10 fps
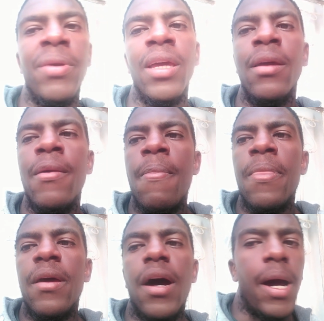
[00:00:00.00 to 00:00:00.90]
be.
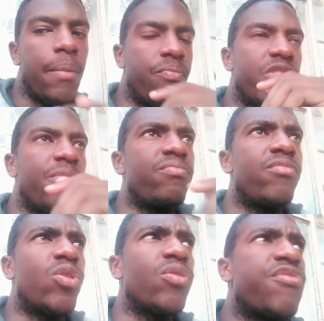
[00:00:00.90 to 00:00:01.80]
The
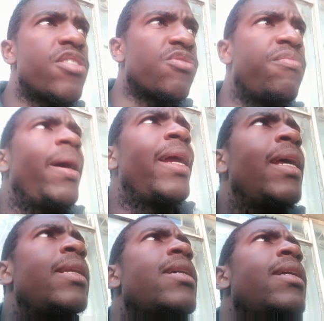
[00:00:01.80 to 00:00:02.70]
good friends of mine at